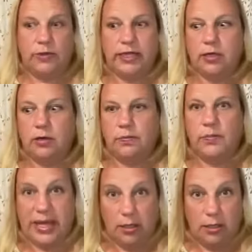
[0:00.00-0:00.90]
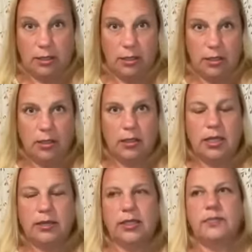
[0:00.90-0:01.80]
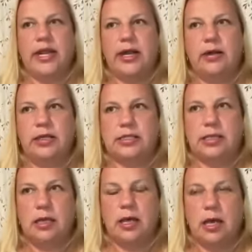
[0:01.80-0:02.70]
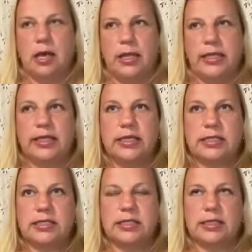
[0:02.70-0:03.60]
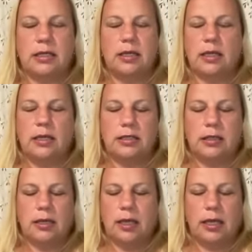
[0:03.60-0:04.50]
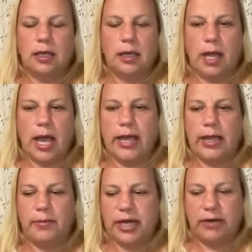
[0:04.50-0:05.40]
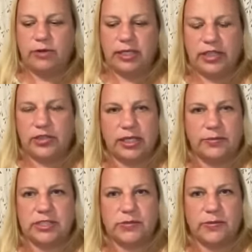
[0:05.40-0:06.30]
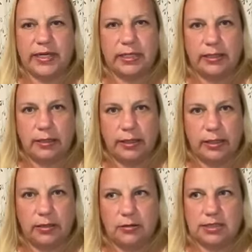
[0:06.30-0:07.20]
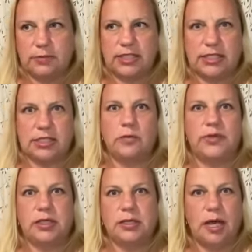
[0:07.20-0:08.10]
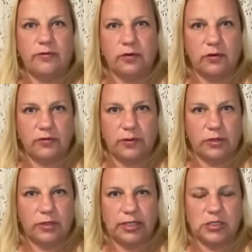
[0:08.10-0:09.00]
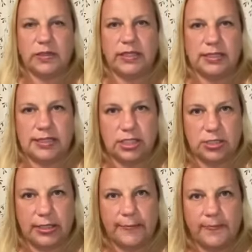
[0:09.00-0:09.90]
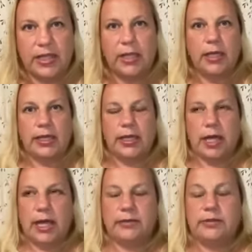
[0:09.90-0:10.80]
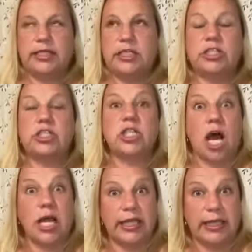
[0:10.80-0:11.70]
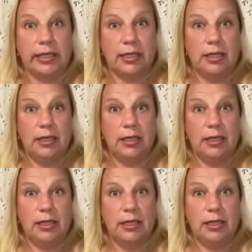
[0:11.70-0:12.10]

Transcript: we know better than parents. It is, I mean, I really think I'm just reading some dystopian novel from the early 20th century. It is shocking